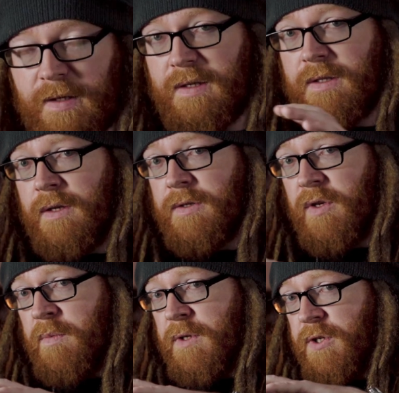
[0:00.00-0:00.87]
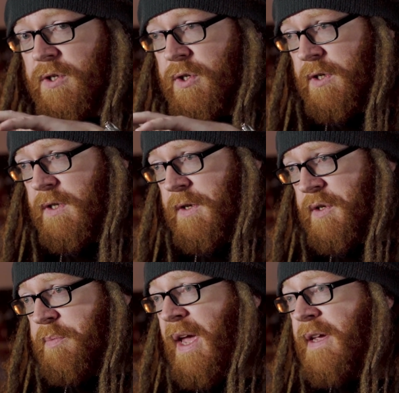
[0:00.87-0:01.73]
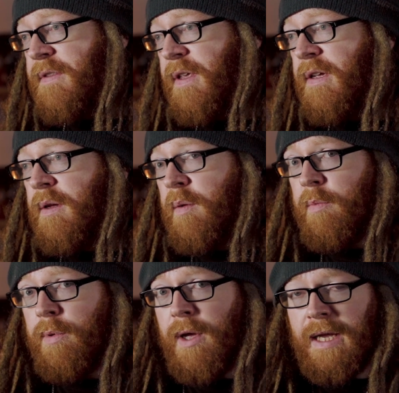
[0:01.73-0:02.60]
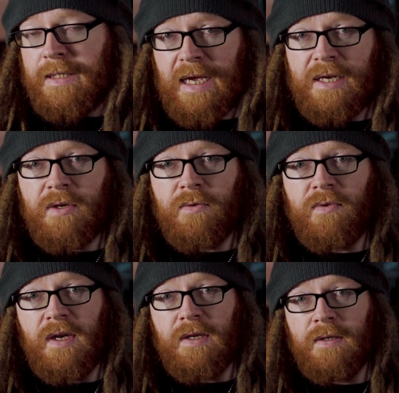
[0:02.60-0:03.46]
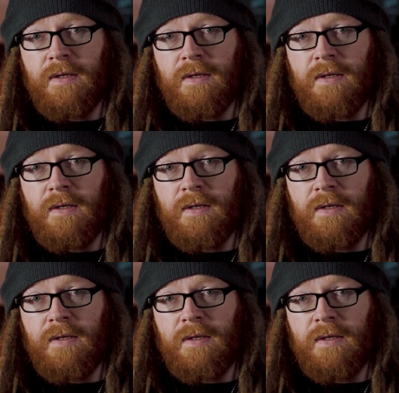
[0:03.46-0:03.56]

this is not so much just a cosmetic thing, but a technical thing.